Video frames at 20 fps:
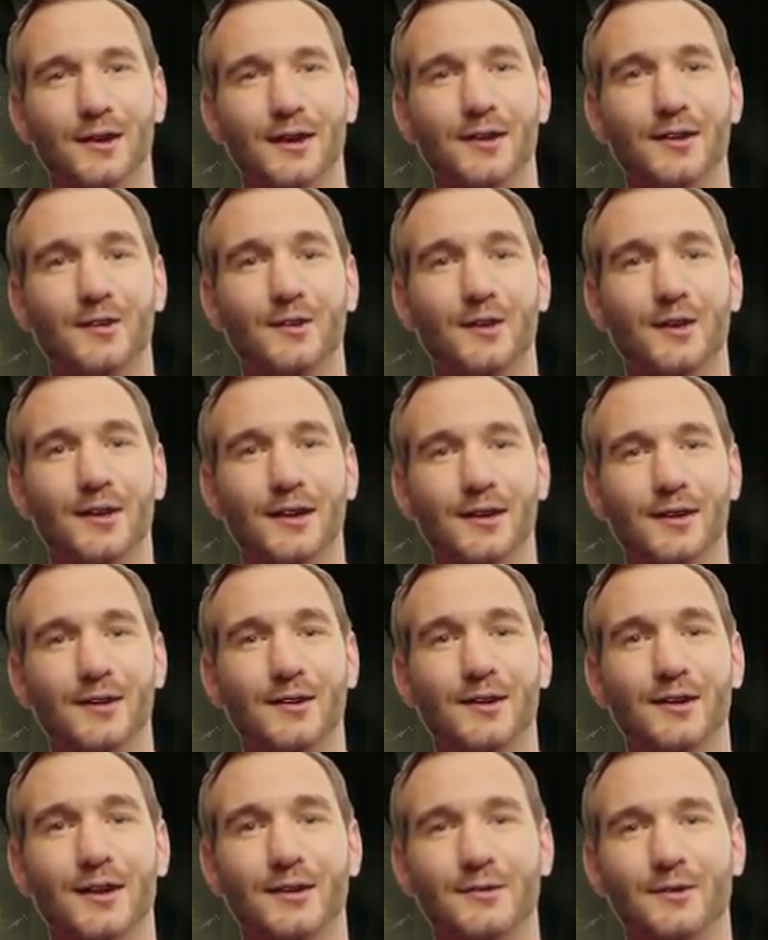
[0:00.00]
Through
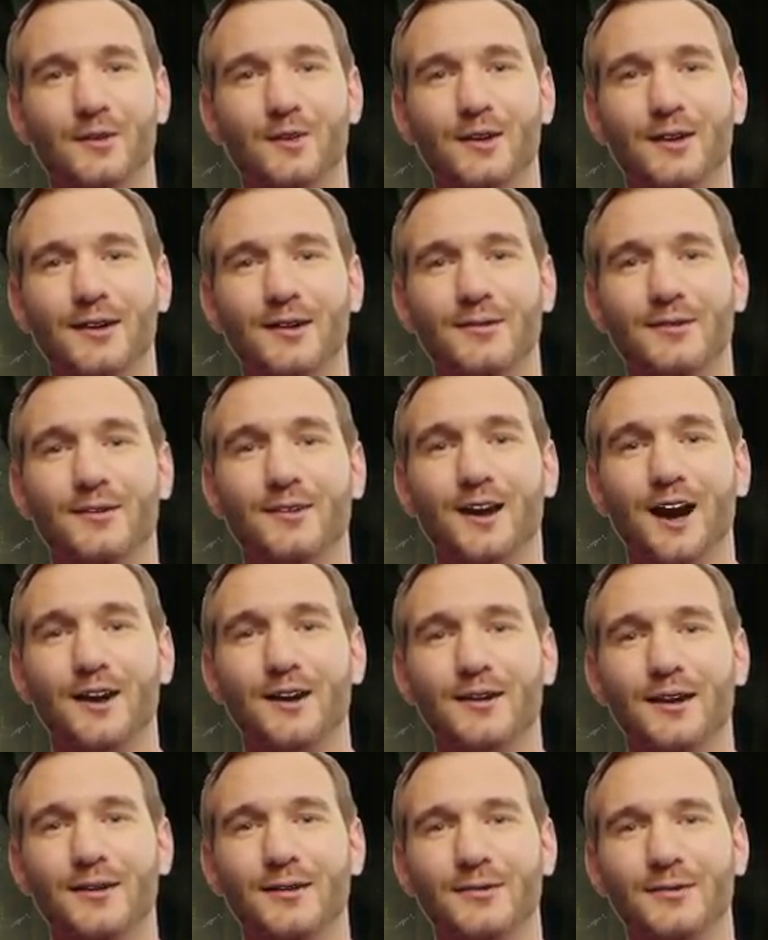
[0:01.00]
7 days shall you
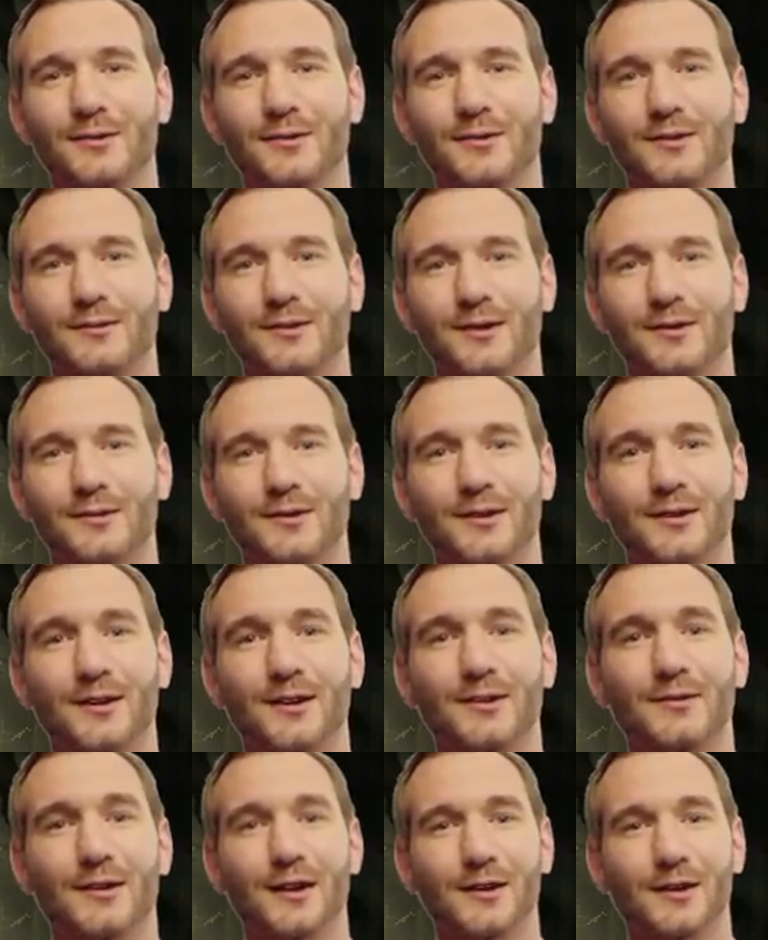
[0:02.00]
ordain them,
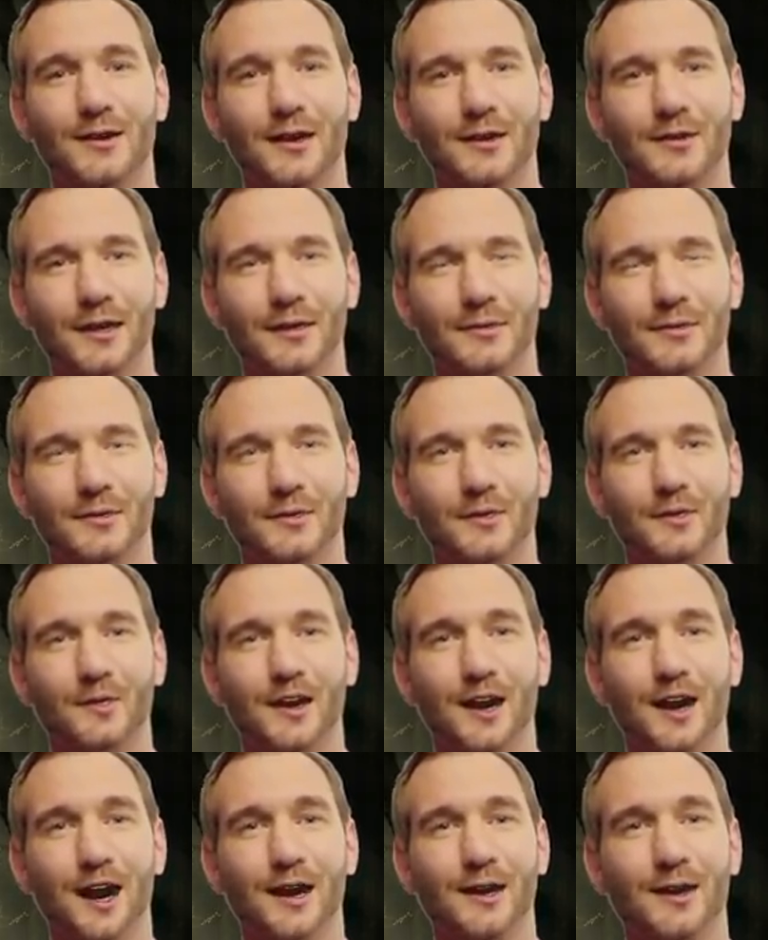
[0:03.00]
and every day you
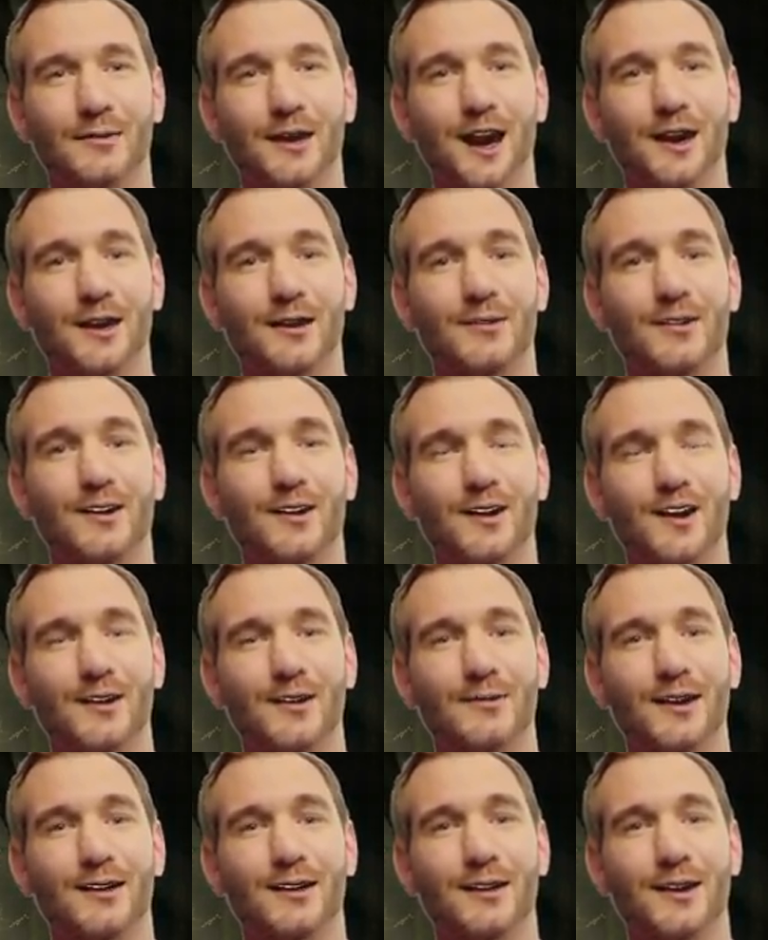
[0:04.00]
shall offer a bull
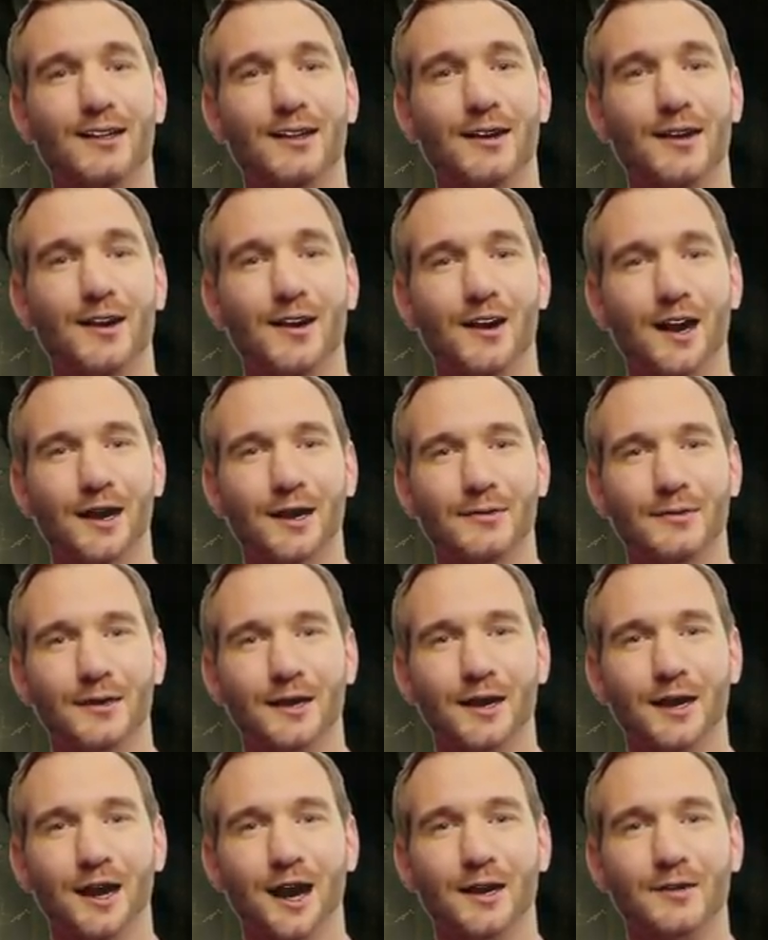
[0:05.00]
as a sin
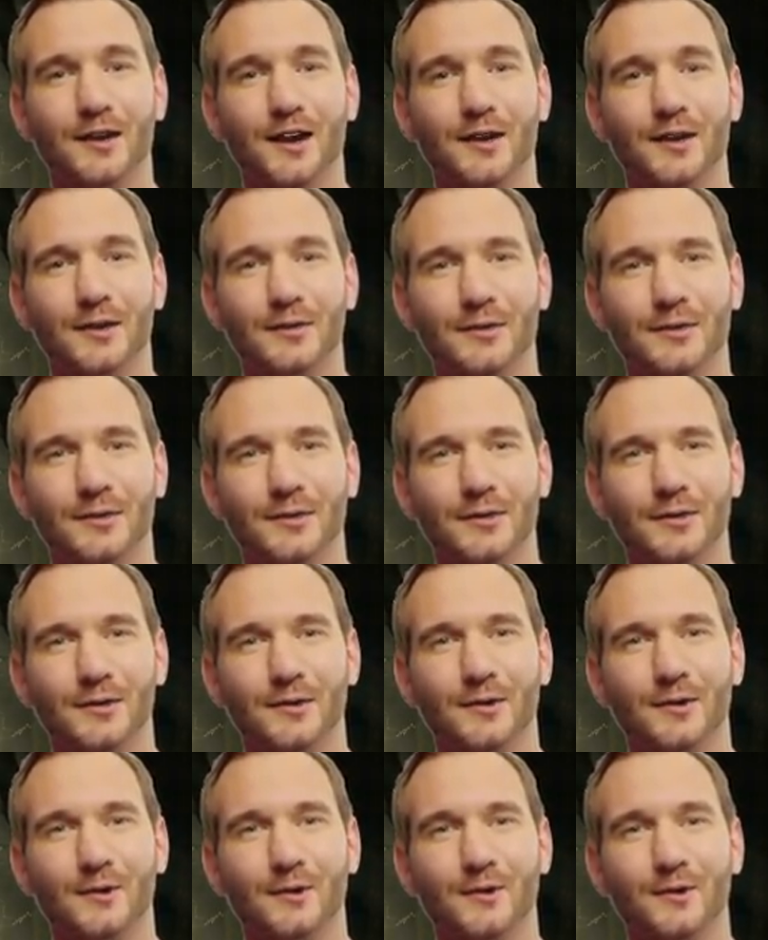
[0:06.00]
offering for
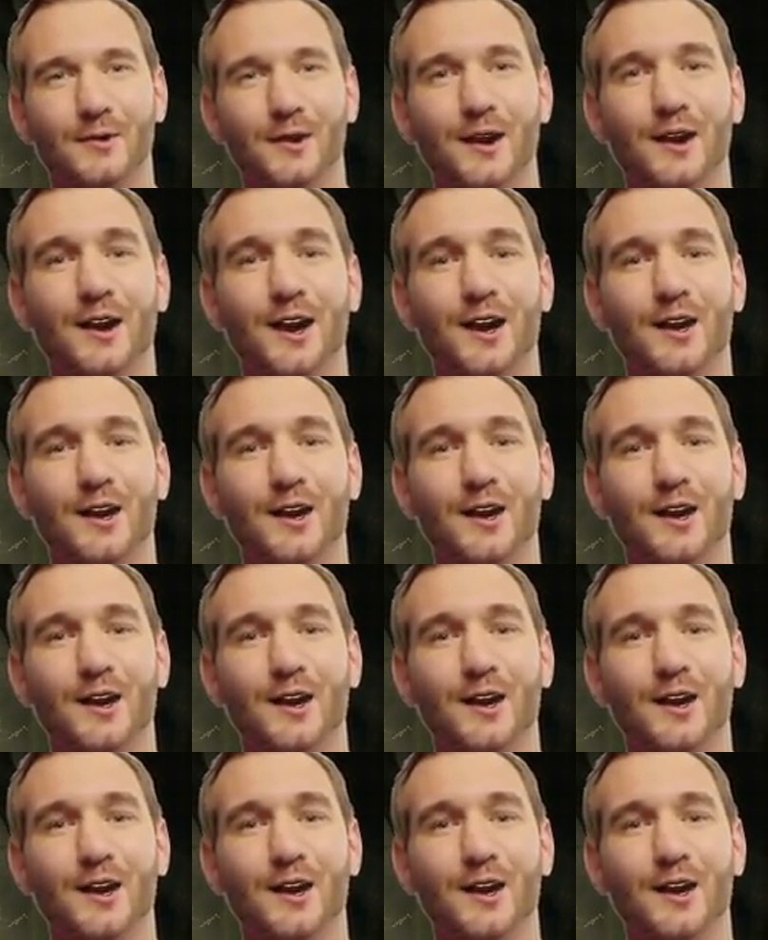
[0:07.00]
atonement.